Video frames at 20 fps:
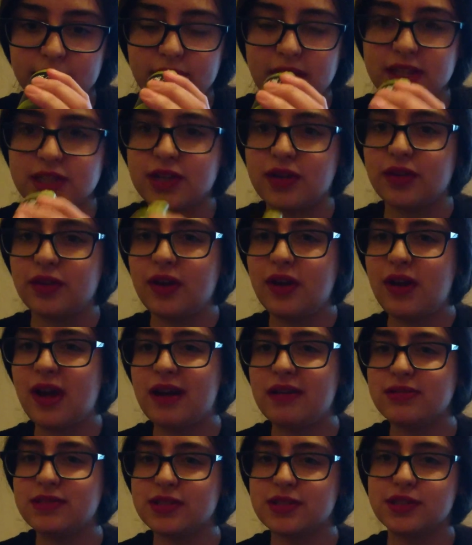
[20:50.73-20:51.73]
I don't know
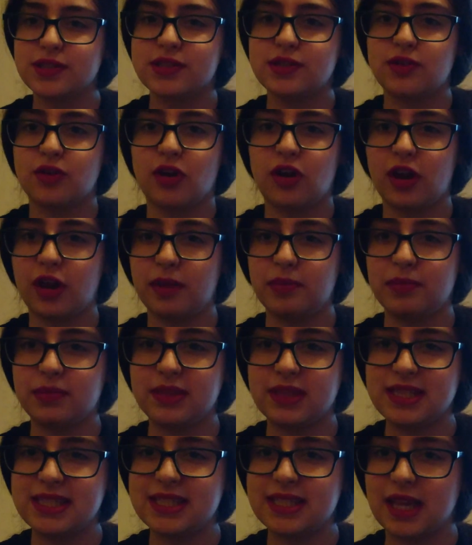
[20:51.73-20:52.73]
how to describe
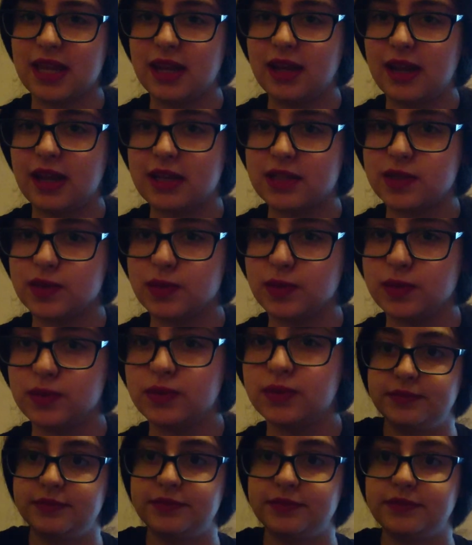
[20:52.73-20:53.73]
the scent at
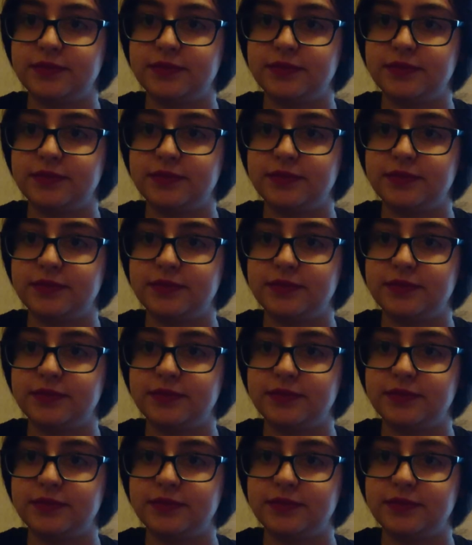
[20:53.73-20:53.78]
all.